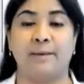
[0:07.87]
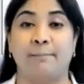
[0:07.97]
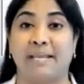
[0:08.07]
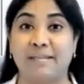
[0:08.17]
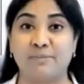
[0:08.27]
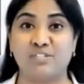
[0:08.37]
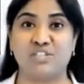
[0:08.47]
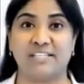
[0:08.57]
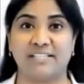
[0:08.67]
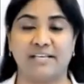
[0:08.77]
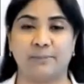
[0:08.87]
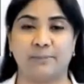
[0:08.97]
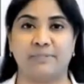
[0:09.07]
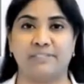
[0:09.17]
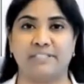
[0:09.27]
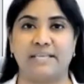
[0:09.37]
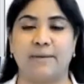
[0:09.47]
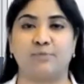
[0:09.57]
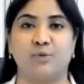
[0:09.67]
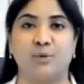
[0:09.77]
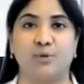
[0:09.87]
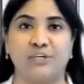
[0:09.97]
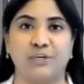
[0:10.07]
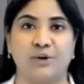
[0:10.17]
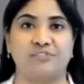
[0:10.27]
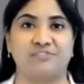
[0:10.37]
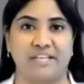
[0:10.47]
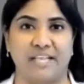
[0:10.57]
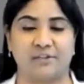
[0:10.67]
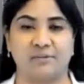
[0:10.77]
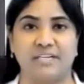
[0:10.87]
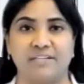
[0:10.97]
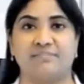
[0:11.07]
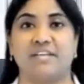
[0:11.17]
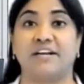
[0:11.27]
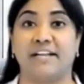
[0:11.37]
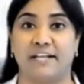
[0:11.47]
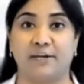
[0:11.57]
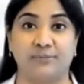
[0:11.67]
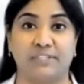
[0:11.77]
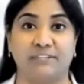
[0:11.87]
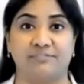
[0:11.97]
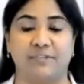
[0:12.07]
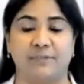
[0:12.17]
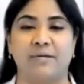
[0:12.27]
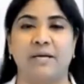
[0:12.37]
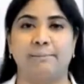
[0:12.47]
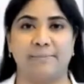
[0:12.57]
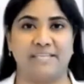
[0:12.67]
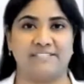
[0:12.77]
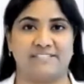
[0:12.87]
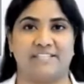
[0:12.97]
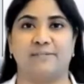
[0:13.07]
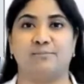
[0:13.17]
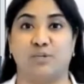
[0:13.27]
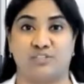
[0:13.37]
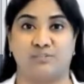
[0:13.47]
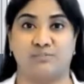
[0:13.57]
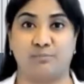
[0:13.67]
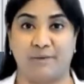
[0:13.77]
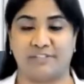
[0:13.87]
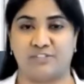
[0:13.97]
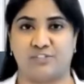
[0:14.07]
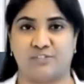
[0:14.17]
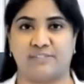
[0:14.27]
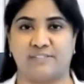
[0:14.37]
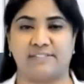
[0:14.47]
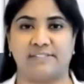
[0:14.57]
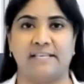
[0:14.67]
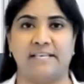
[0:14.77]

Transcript: My name is Jayanti Ganapathy. I'm the owner of Finaccurate. We are an accounting firm based in Boston, Massachusetts.